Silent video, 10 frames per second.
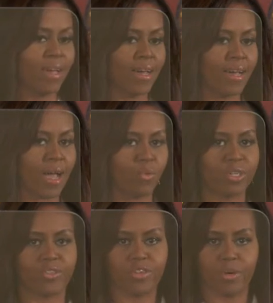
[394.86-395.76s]
Uh, I
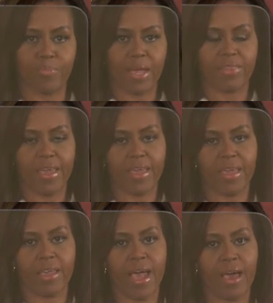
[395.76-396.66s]
want to start by
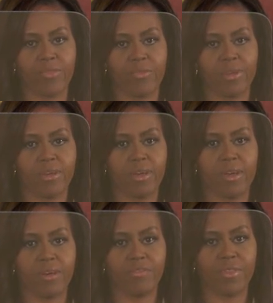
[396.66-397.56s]
thanking Kathryn
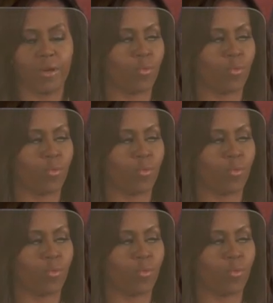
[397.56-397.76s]
uh, for that